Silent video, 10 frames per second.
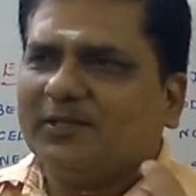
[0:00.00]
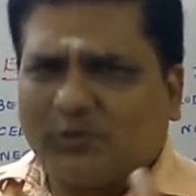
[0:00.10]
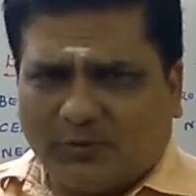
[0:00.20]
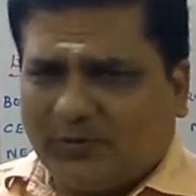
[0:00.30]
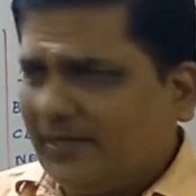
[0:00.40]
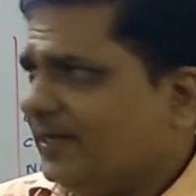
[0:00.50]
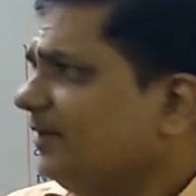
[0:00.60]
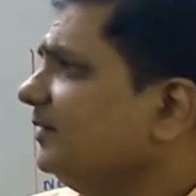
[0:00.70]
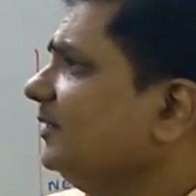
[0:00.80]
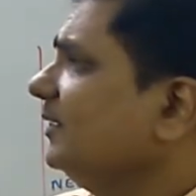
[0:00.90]
So
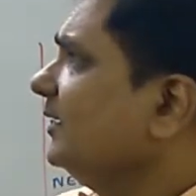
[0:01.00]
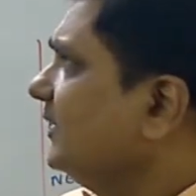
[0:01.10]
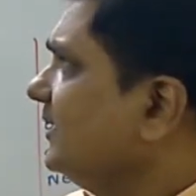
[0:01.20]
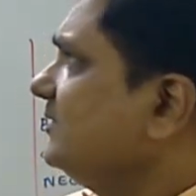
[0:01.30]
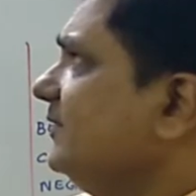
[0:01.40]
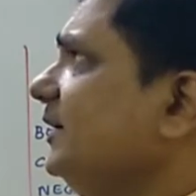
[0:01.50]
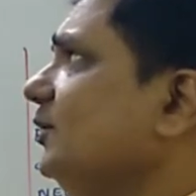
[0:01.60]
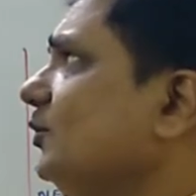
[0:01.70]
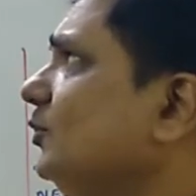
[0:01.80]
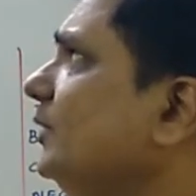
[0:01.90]
today in this
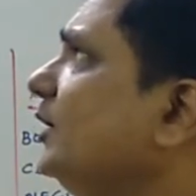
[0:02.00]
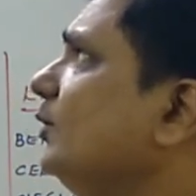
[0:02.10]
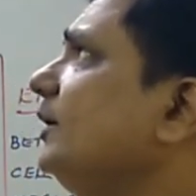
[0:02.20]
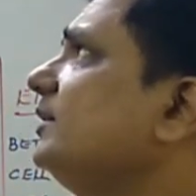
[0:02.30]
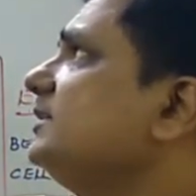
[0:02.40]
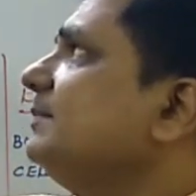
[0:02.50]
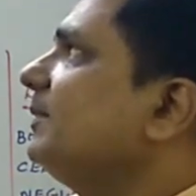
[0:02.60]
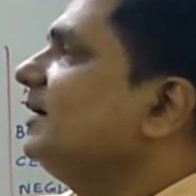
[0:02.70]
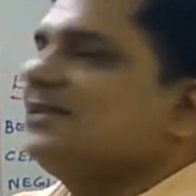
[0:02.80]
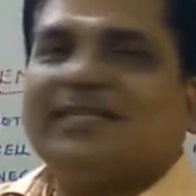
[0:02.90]
video we are going to see
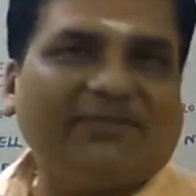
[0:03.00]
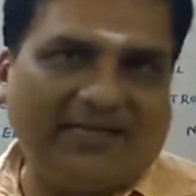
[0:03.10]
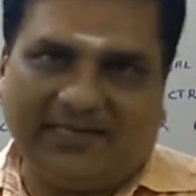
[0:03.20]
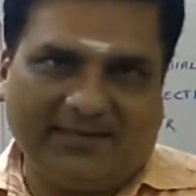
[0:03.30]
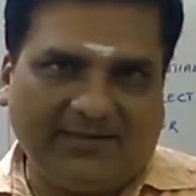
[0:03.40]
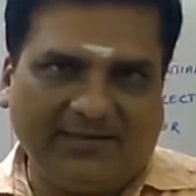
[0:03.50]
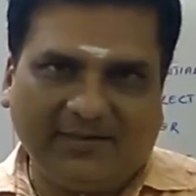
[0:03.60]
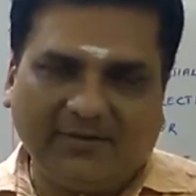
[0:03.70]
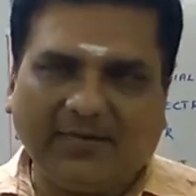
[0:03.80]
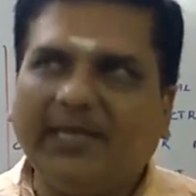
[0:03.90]
part 7.
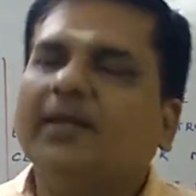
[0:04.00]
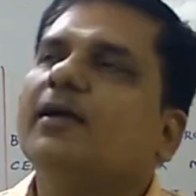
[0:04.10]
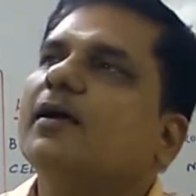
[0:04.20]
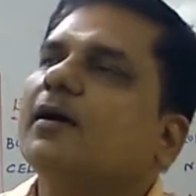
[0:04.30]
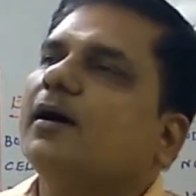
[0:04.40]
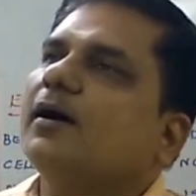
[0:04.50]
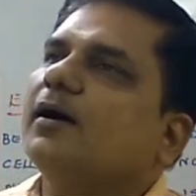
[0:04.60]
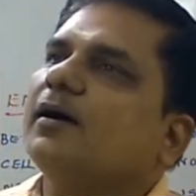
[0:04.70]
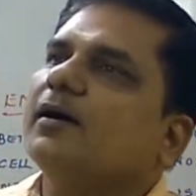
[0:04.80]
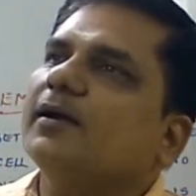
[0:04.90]
Okay.
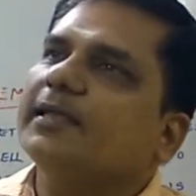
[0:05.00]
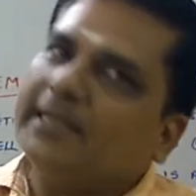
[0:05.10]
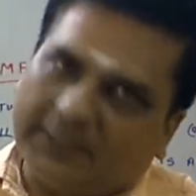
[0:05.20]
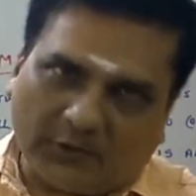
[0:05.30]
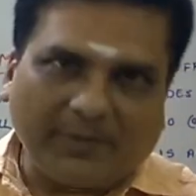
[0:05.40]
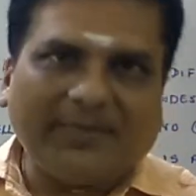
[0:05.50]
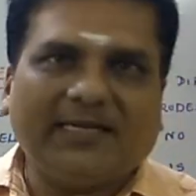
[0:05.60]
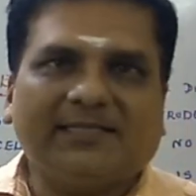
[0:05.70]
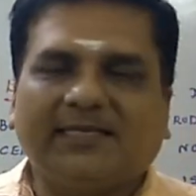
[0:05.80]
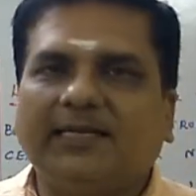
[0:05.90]

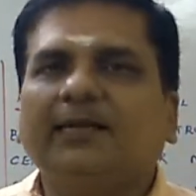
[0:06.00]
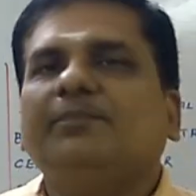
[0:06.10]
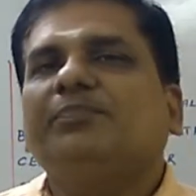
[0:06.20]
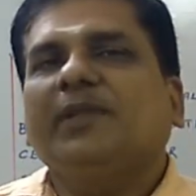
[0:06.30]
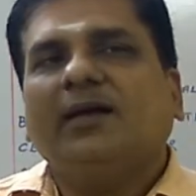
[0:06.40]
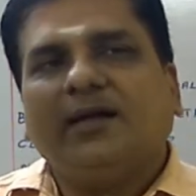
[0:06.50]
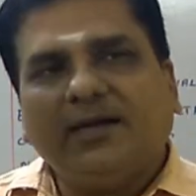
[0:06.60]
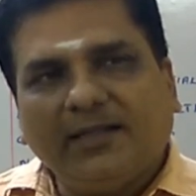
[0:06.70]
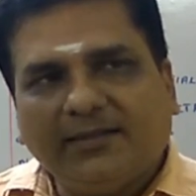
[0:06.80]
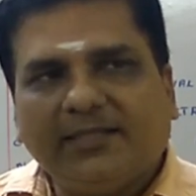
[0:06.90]
Electrochemical cell.
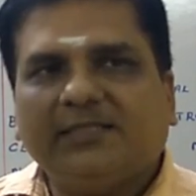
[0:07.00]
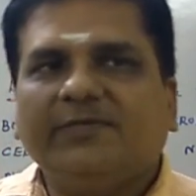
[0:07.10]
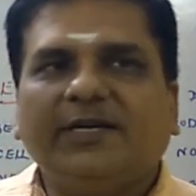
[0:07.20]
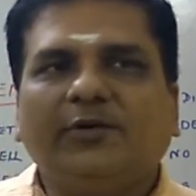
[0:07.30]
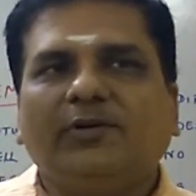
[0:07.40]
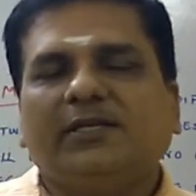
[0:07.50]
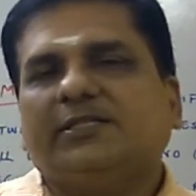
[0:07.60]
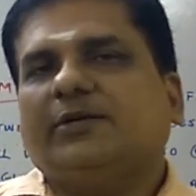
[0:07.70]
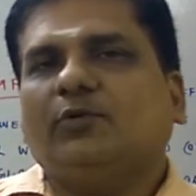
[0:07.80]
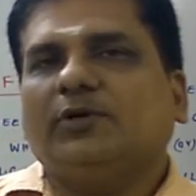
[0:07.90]
And this video
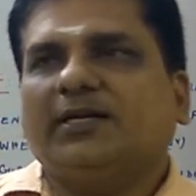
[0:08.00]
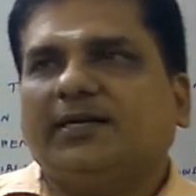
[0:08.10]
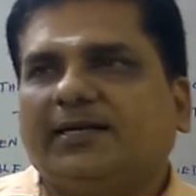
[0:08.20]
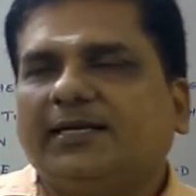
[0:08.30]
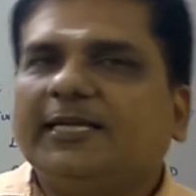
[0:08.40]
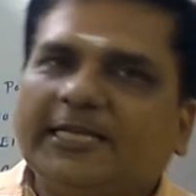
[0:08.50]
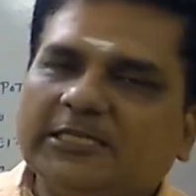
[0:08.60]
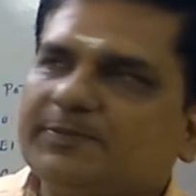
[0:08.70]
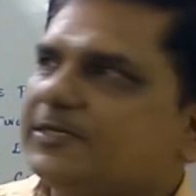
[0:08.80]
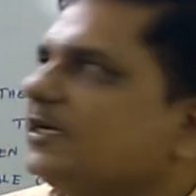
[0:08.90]
is devoted
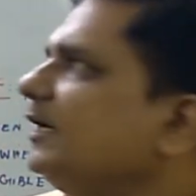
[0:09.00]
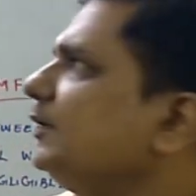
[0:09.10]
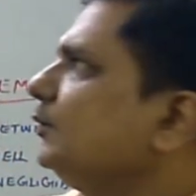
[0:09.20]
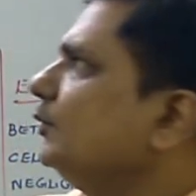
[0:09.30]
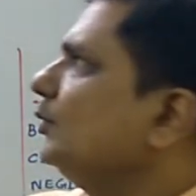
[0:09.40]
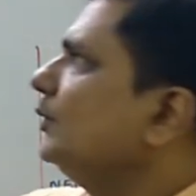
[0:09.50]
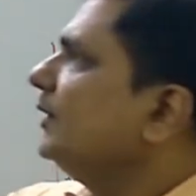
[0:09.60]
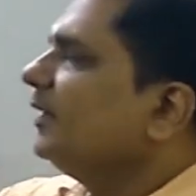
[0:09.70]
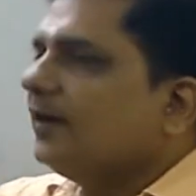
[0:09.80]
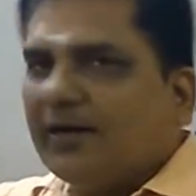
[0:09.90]
especially to
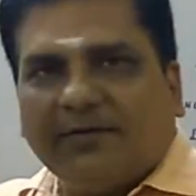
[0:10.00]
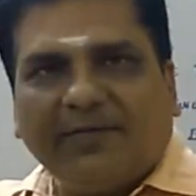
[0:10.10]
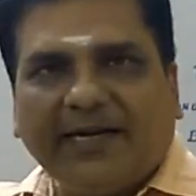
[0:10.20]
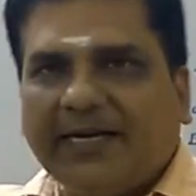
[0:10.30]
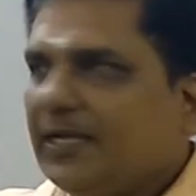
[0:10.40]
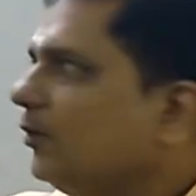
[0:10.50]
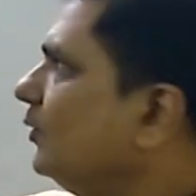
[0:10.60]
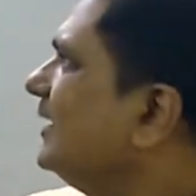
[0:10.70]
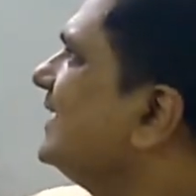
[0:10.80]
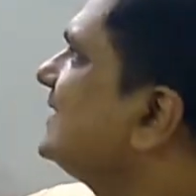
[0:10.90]
finding
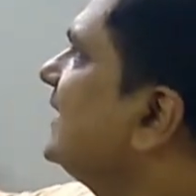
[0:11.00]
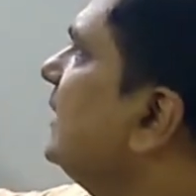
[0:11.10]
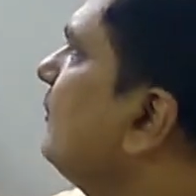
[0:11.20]
out cell